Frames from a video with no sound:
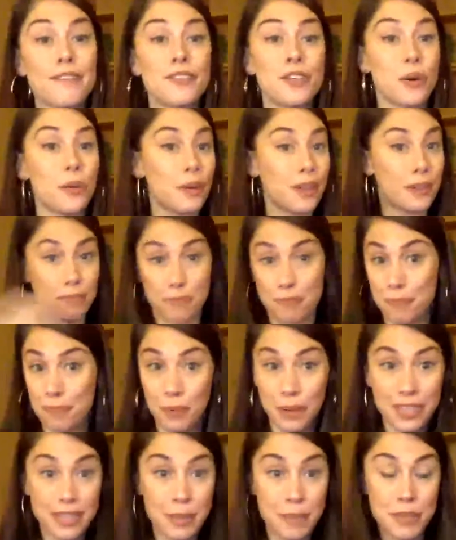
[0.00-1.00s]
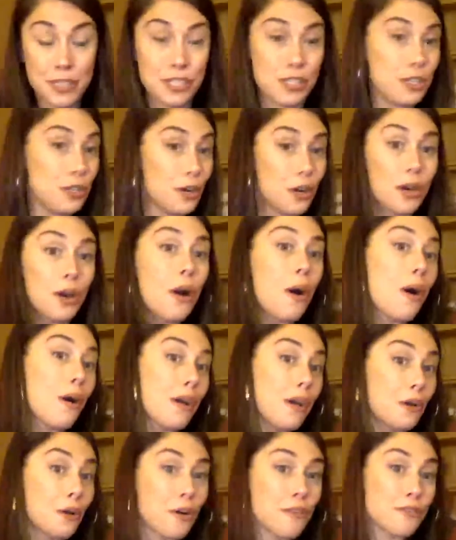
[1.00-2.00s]
Don't bring them into your car
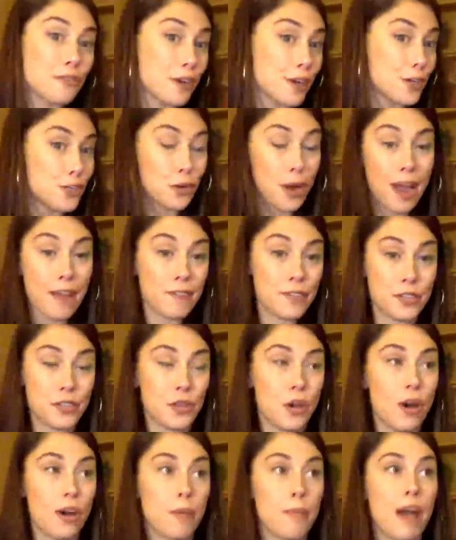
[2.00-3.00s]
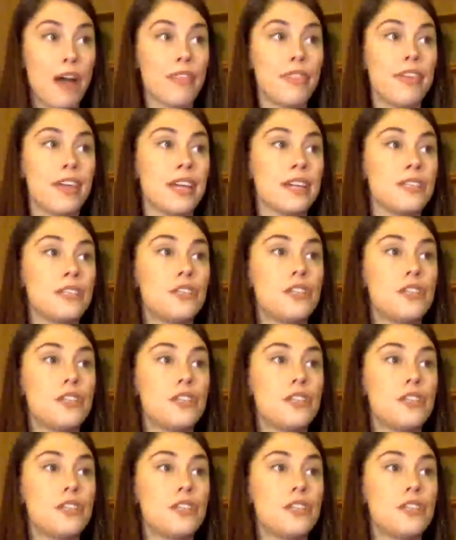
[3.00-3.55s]
and go for a drive to talk about things.